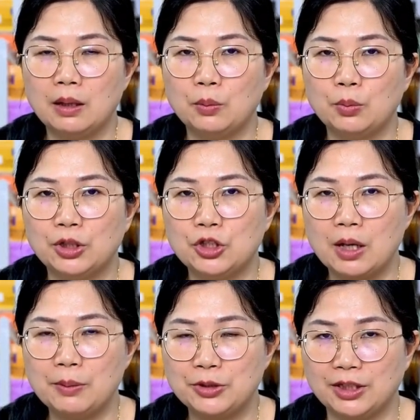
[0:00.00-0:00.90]
which
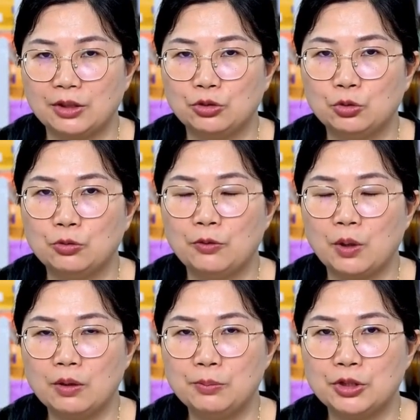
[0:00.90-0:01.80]
comes in two
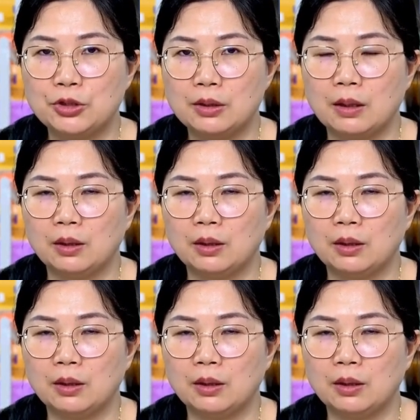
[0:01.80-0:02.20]
forms: